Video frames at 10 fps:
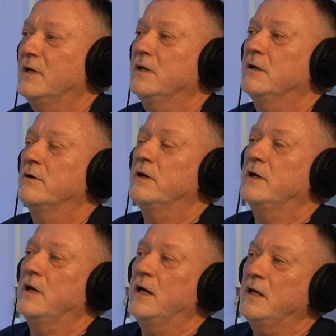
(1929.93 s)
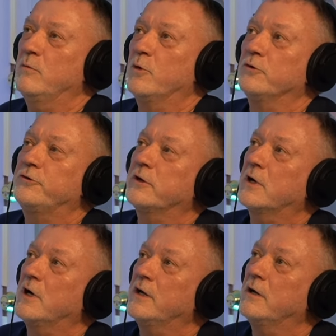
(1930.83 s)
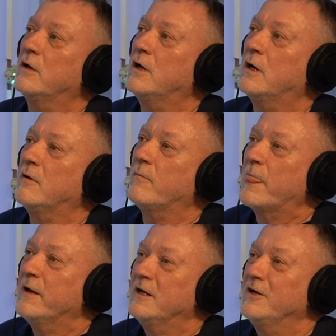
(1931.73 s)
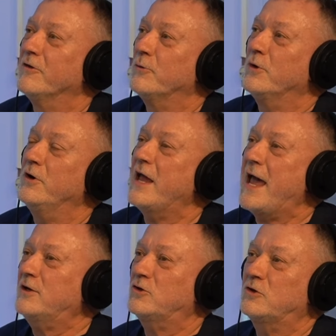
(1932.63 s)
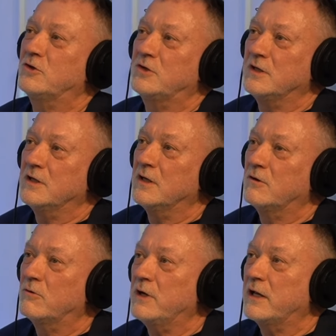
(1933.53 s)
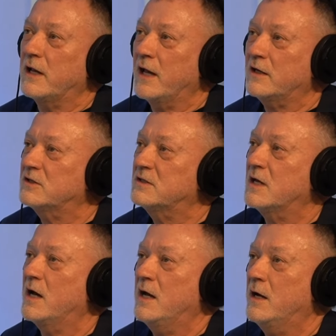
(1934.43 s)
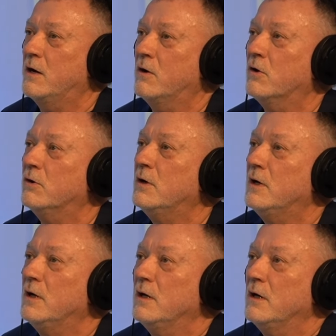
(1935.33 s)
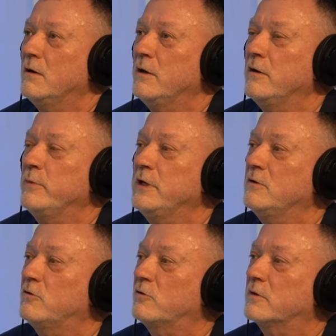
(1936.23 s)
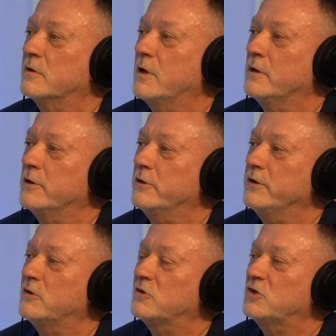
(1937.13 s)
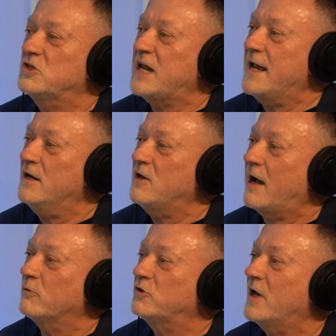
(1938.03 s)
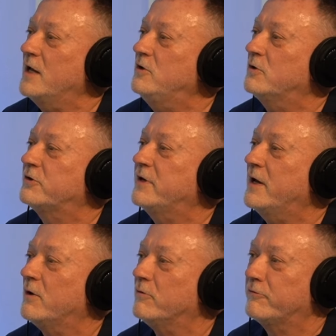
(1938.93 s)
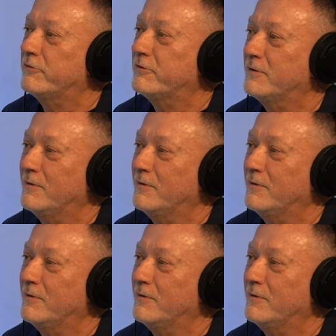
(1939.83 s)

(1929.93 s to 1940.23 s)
You know, and able to kind of. Um, you know, the word ecstasy in Greek, ekstaeo, it means literally to stand outside yourself.